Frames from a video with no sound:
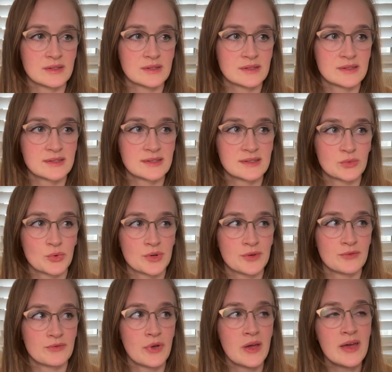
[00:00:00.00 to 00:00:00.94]
sort
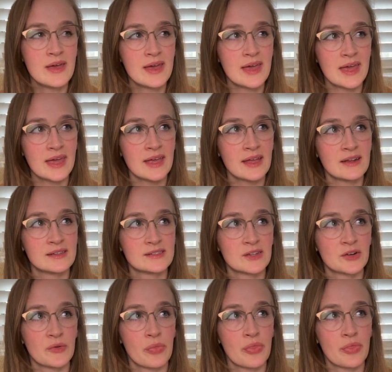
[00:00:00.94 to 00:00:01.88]
of hit a
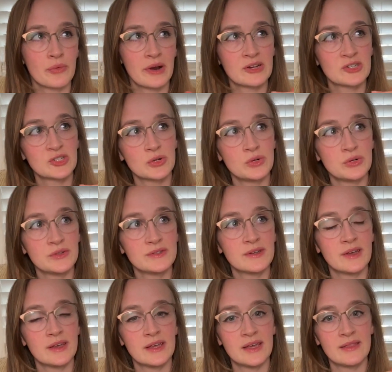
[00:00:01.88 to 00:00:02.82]
certain
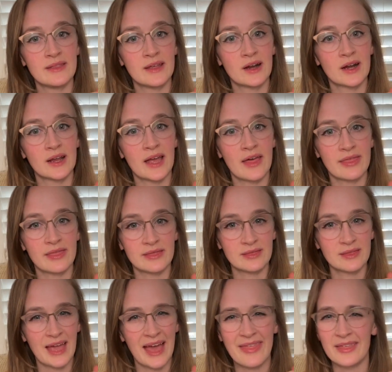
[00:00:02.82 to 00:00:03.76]
threshold in their
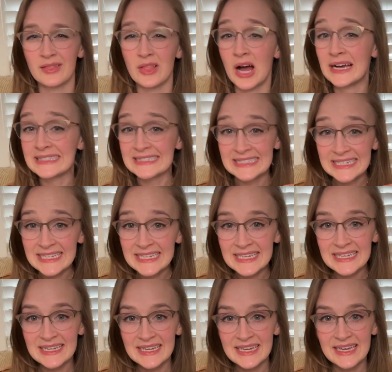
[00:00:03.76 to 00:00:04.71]

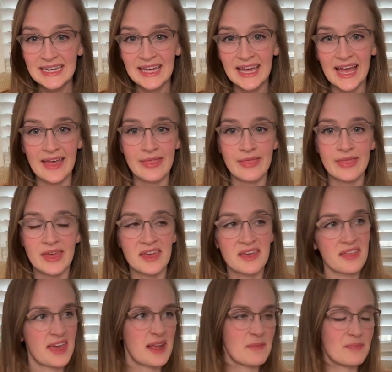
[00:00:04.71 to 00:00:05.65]
Catholicity, and
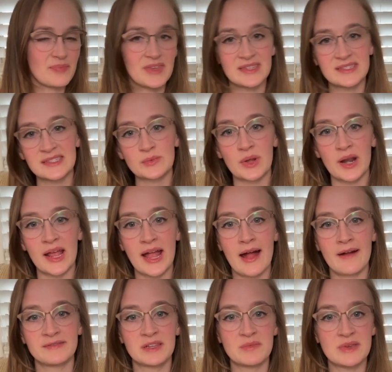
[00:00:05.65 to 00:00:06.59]
think like, this is what I
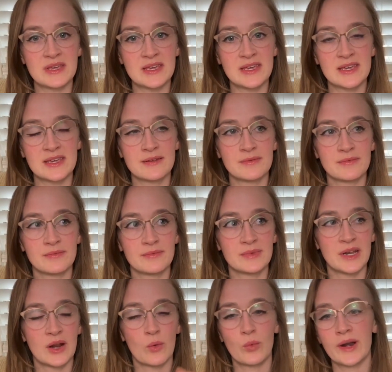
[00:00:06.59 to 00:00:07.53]
have to be,
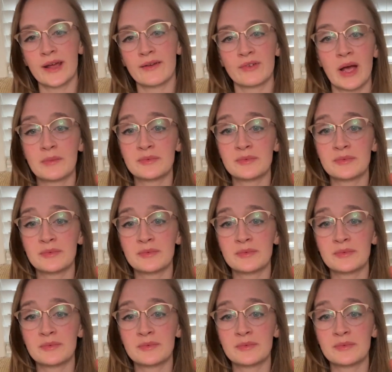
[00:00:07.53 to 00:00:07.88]
whatever.